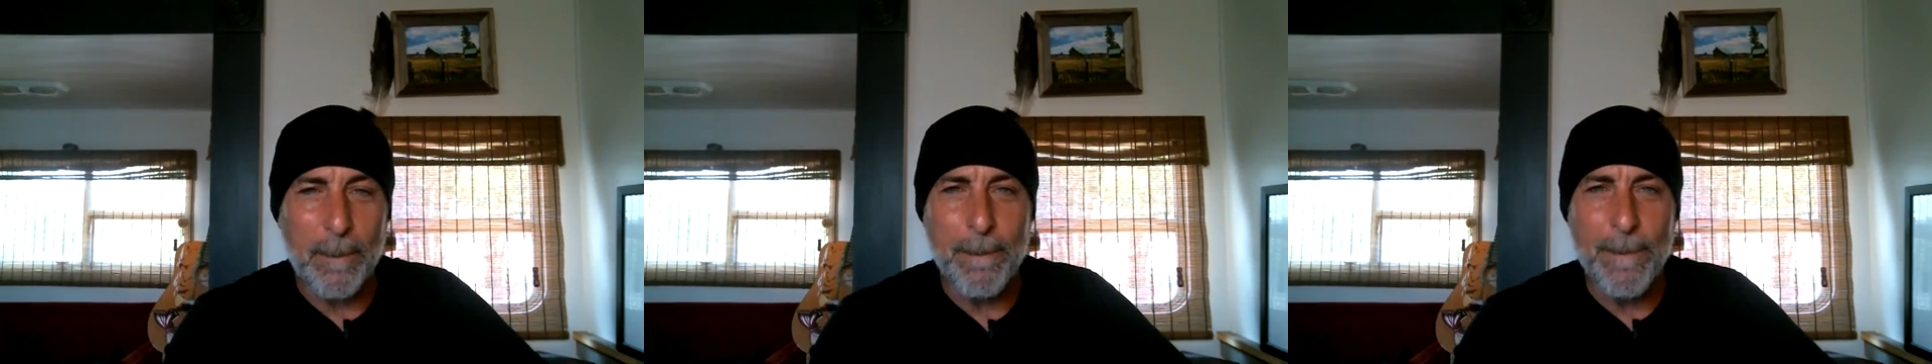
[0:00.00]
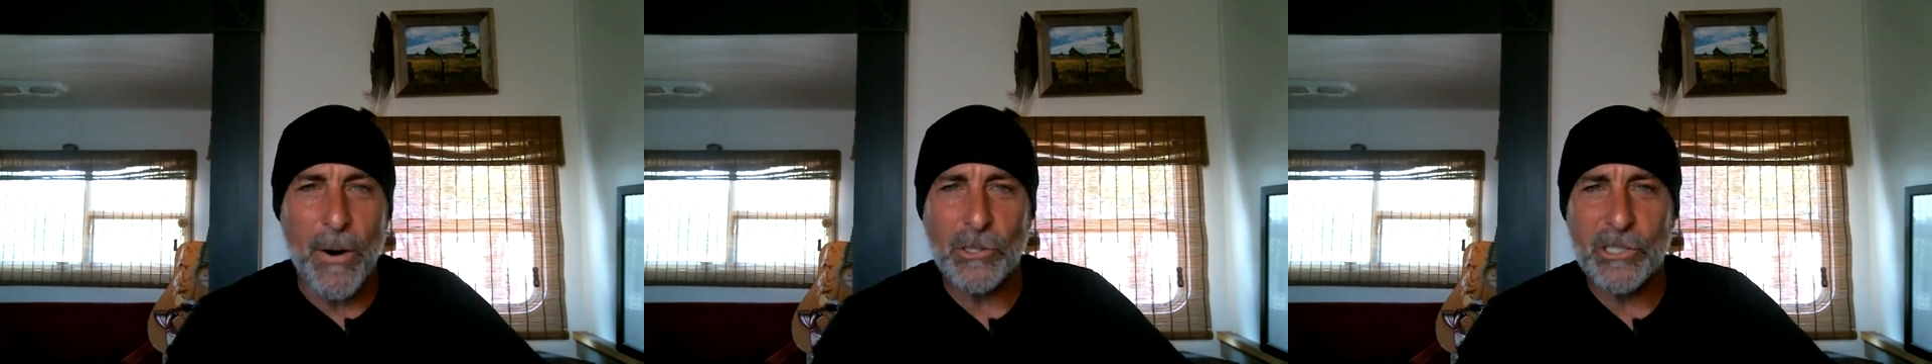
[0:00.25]

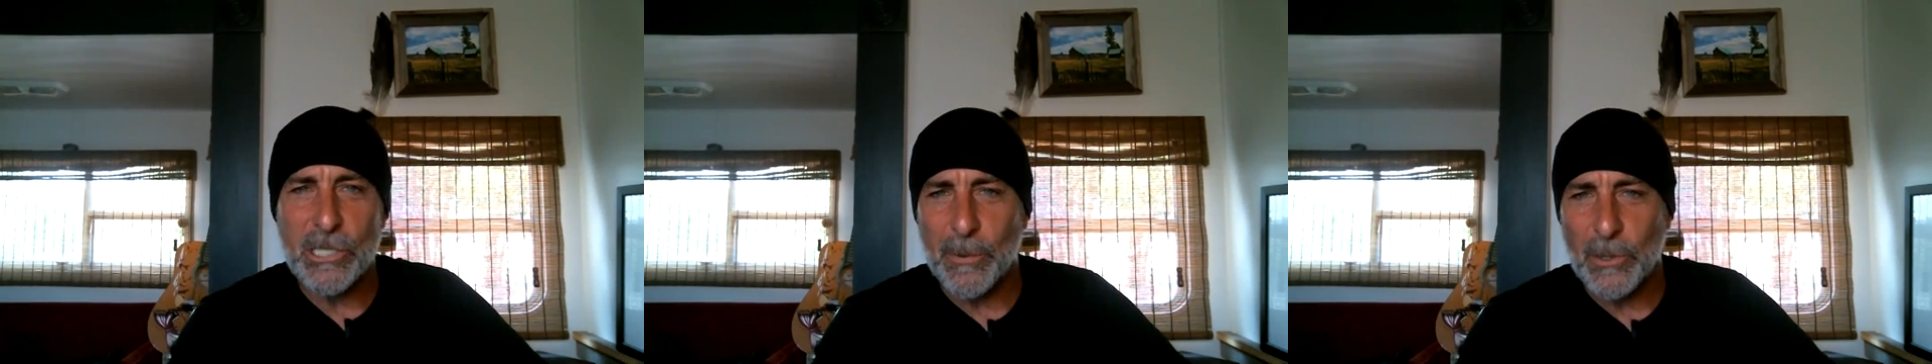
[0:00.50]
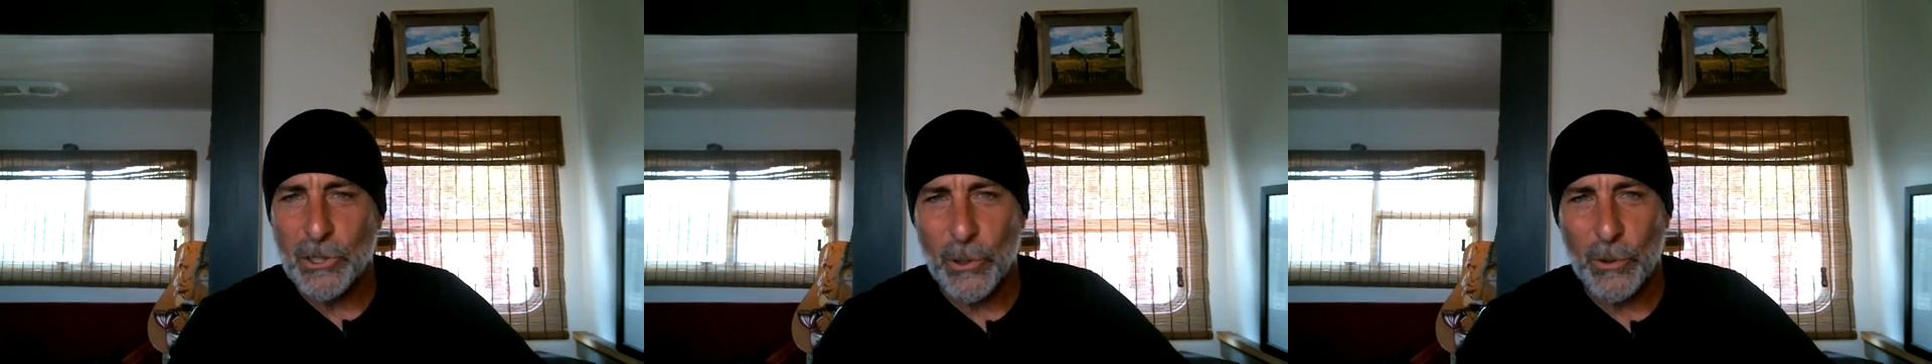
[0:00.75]

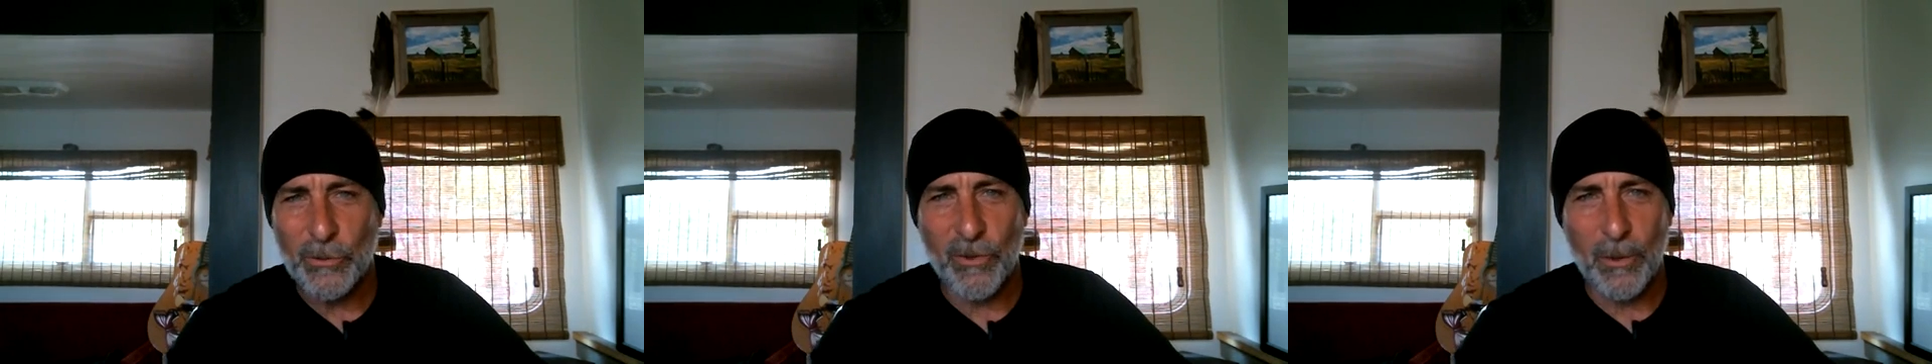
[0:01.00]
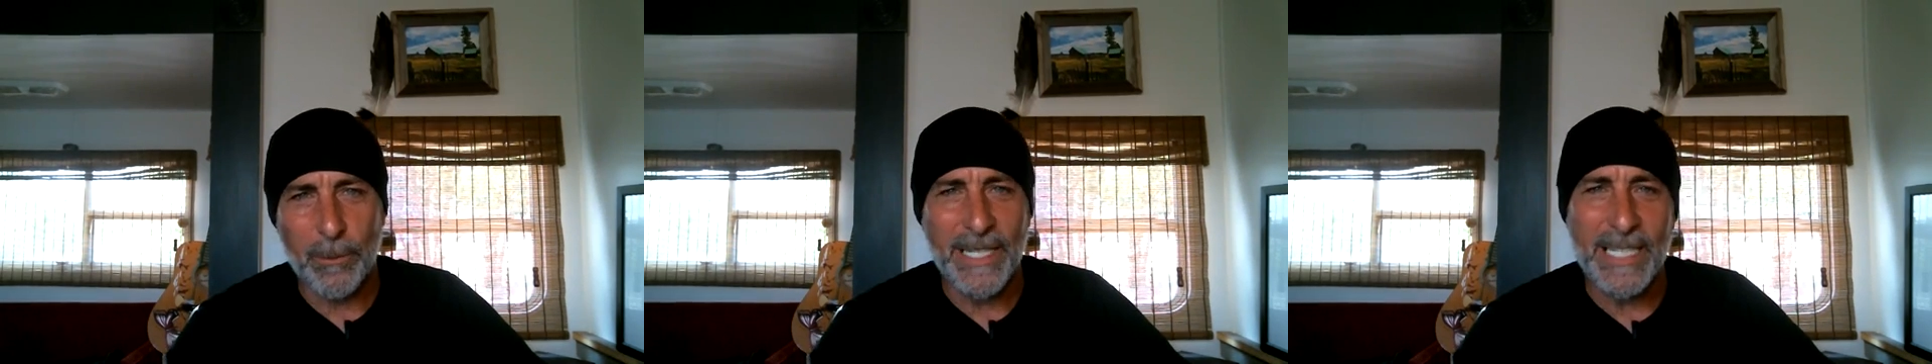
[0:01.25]
multiple
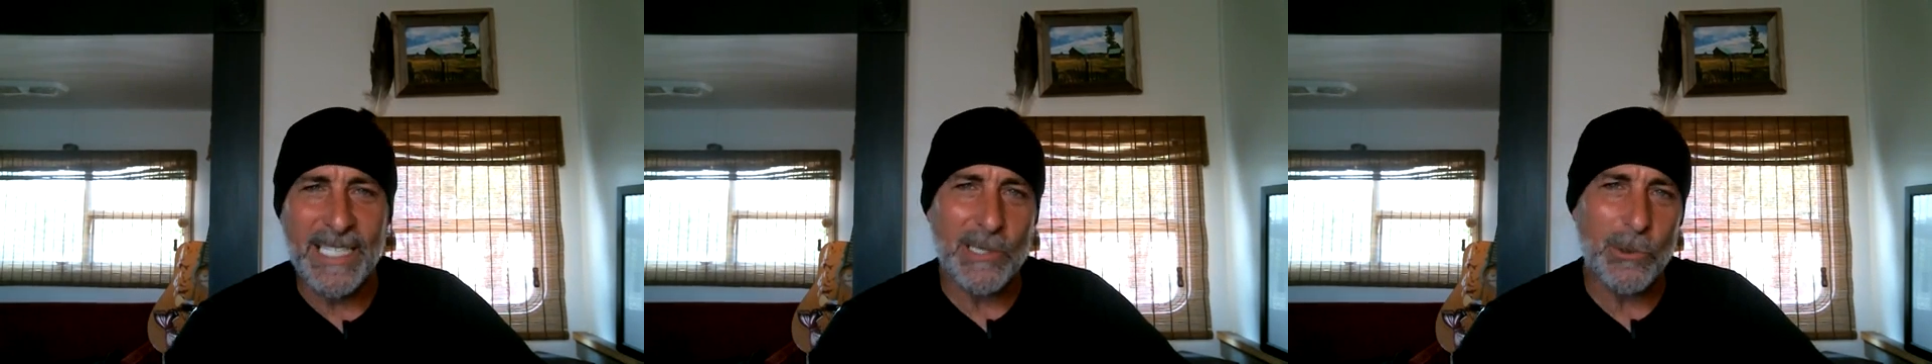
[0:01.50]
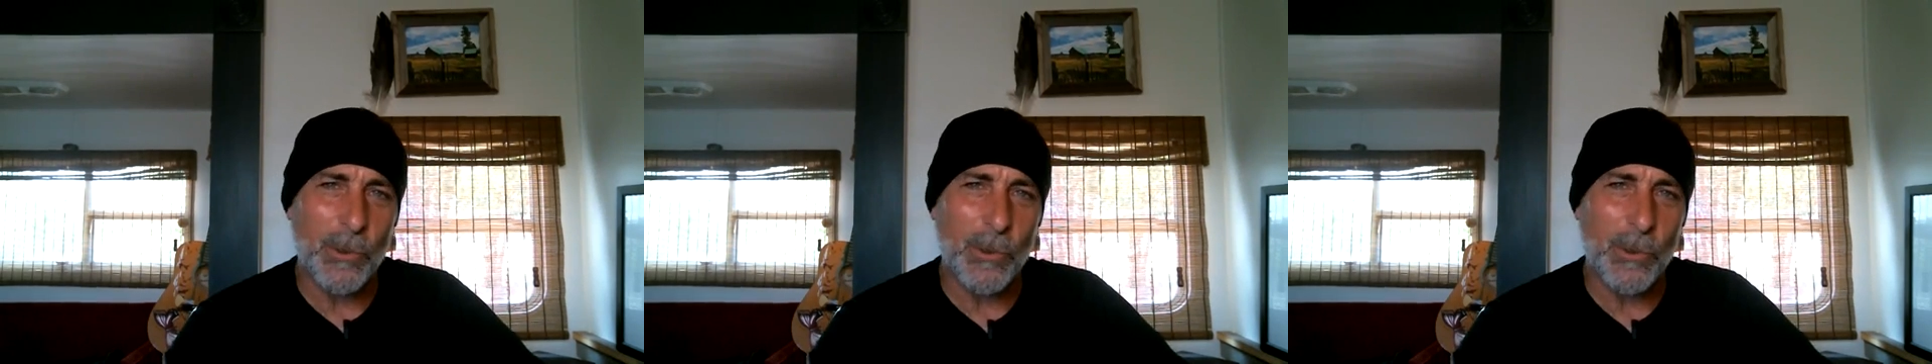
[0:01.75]
truthful meanings